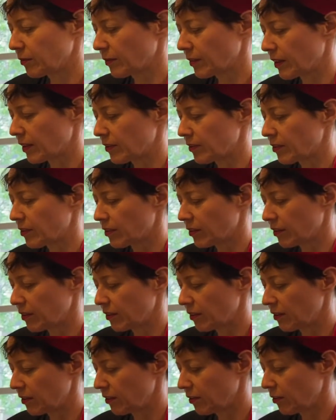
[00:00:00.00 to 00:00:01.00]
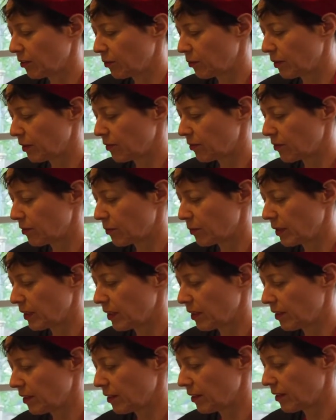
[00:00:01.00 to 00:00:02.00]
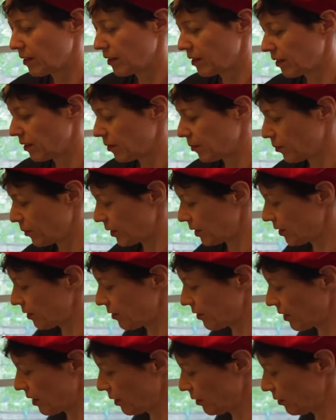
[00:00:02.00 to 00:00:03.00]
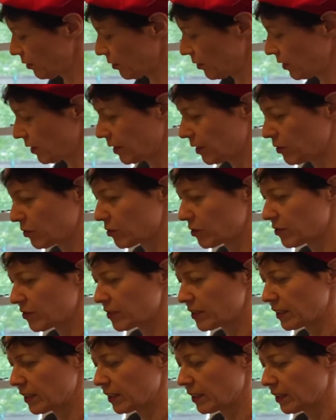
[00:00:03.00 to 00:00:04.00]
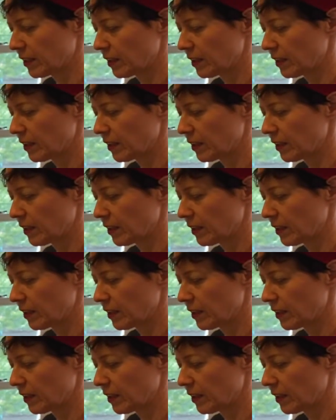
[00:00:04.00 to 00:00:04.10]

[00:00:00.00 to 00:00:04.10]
that's a new one for me, but it sounds interesting.